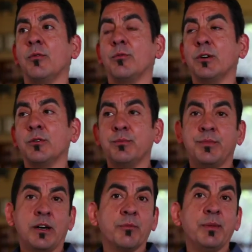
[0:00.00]
will
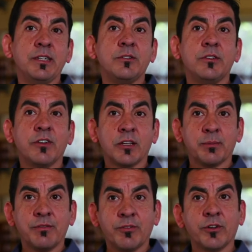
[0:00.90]
help me to develop
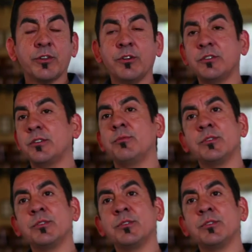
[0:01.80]
it further, to,